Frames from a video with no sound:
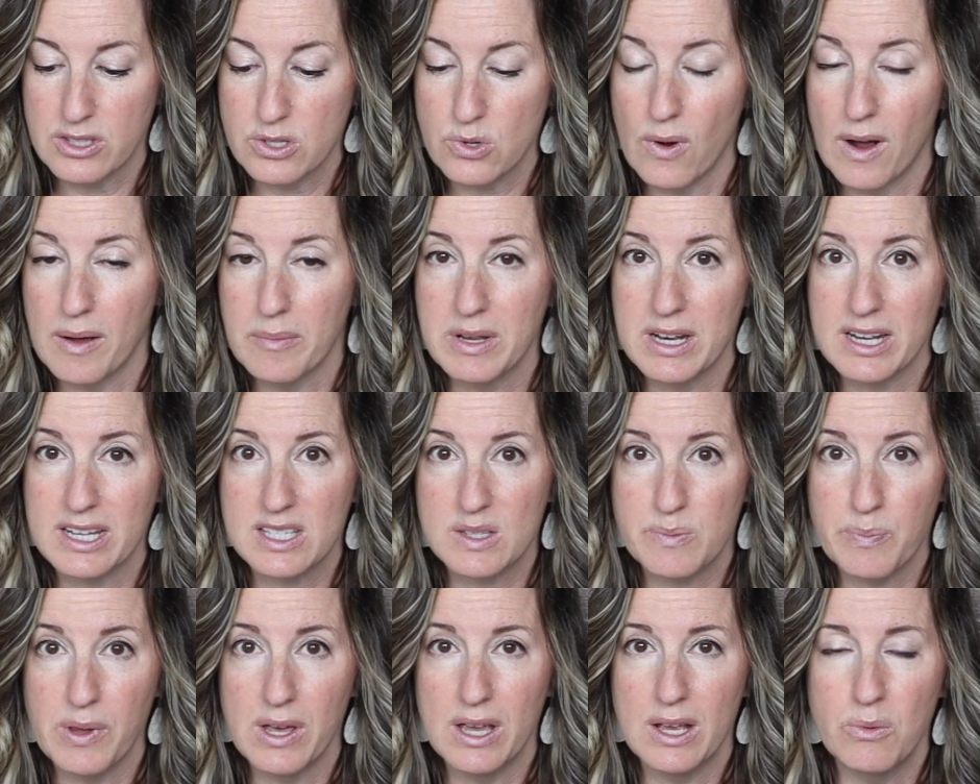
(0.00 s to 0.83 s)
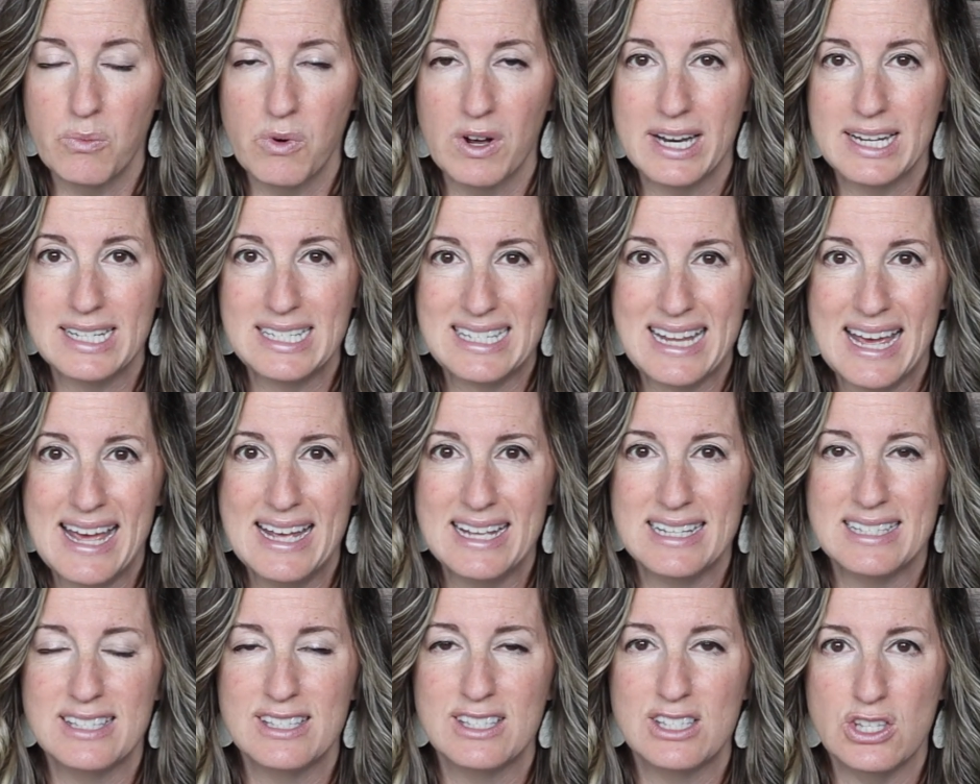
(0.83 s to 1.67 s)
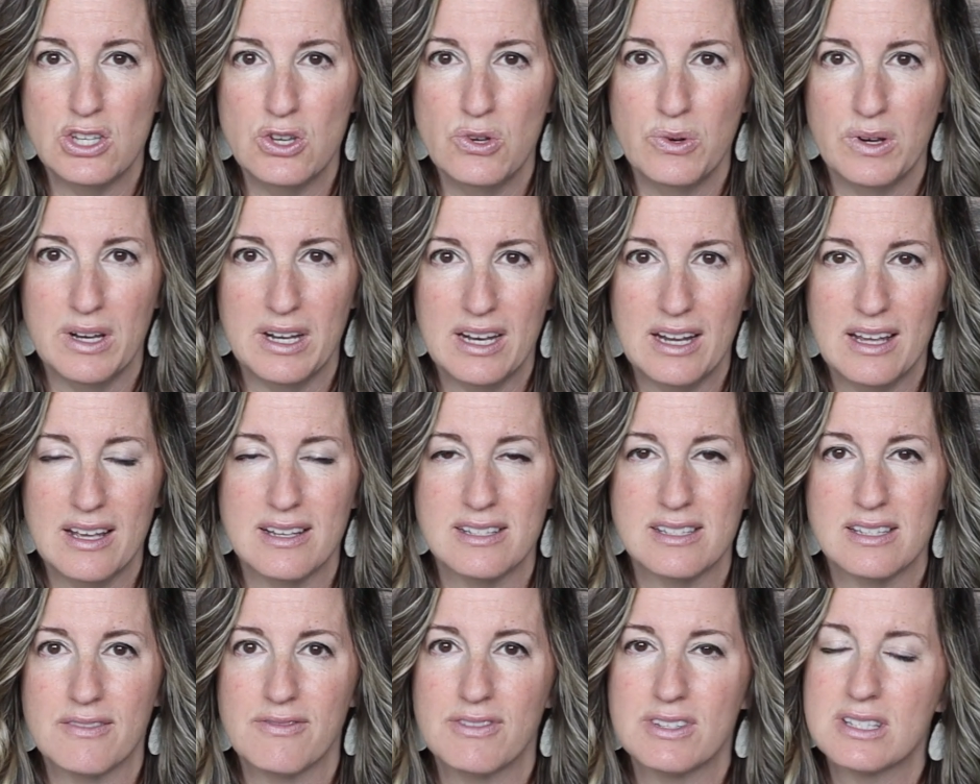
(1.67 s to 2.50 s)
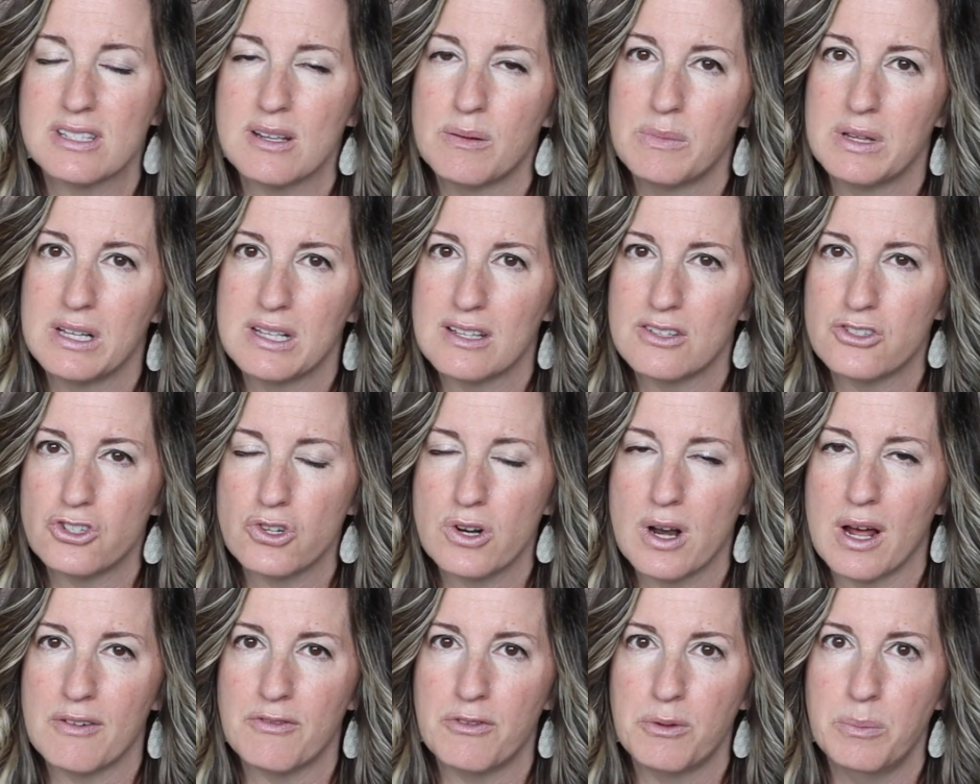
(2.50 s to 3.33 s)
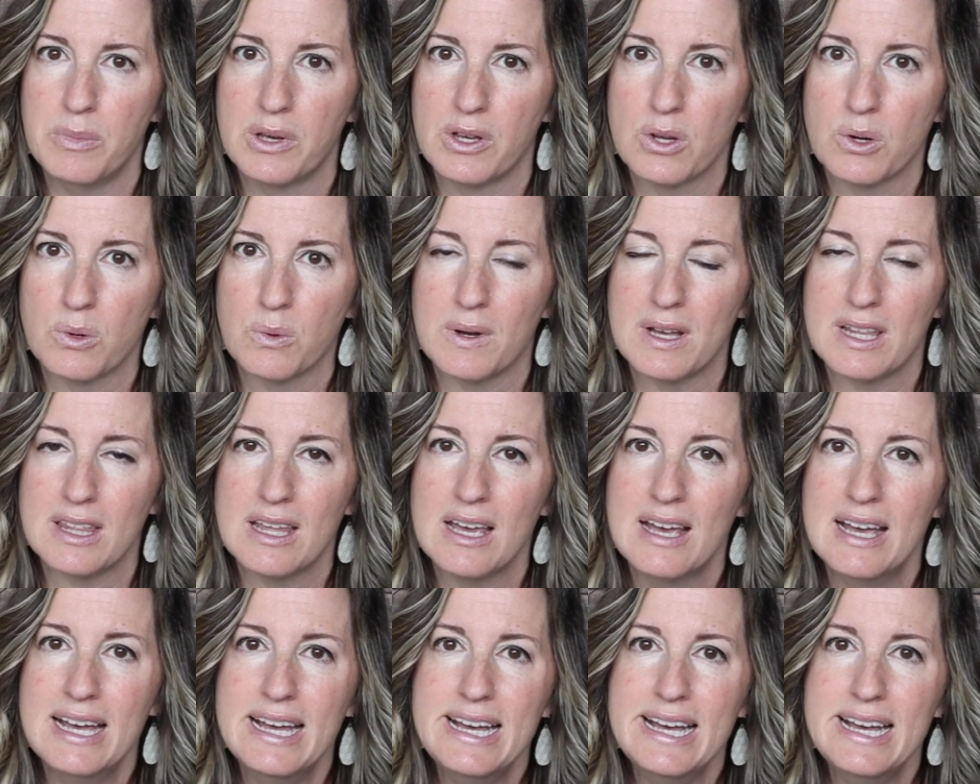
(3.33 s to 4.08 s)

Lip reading: So I'm going to explain what a TENS unit is if it's something that you're not familiar with.